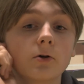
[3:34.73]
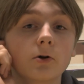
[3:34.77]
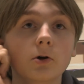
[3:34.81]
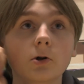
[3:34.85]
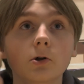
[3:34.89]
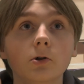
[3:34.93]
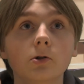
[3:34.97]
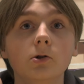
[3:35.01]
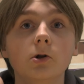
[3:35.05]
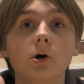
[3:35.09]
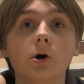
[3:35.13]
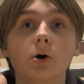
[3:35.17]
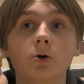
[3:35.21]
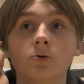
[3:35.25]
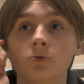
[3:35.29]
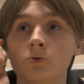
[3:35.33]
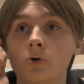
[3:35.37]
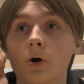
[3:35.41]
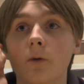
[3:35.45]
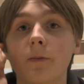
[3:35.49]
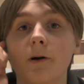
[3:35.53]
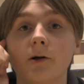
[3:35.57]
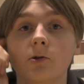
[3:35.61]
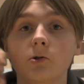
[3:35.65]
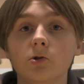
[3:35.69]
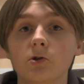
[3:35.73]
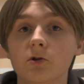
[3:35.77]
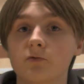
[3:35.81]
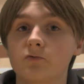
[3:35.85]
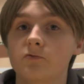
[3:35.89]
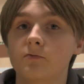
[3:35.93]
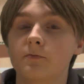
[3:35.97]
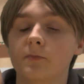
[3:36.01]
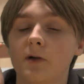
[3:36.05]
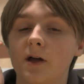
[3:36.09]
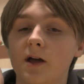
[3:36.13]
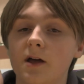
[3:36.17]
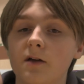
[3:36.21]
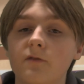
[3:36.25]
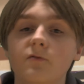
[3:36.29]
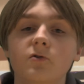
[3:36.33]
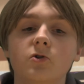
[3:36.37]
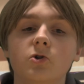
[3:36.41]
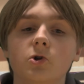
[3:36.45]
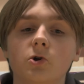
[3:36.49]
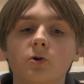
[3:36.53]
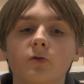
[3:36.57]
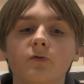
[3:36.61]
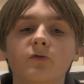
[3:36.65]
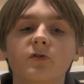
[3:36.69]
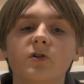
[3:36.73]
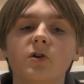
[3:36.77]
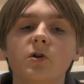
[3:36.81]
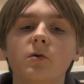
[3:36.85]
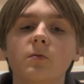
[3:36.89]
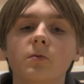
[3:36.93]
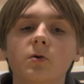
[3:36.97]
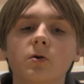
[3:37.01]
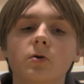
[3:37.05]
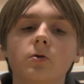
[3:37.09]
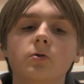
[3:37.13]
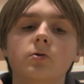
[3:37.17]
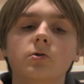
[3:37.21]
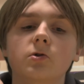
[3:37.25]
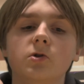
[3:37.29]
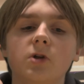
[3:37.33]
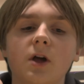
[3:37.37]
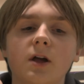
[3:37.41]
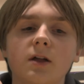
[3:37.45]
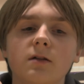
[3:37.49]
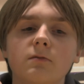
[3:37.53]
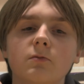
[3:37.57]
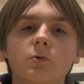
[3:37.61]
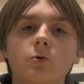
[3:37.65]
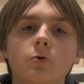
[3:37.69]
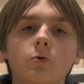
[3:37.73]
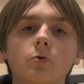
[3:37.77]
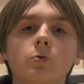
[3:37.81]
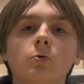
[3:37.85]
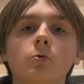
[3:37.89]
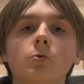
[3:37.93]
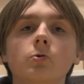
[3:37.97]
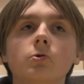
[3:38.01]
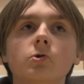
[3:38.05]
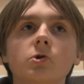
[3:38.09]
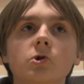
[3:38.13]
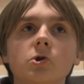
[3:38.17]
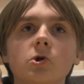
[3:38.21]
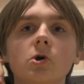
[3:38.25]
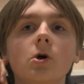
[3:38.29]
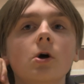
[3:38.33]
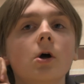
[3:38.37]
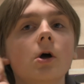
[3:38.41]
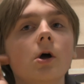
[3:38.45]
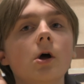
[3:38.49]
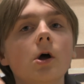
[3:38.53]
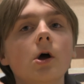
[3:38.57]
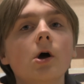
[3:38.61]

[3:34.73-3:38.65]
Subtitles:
You can learn about the different behaviours of humans, animals.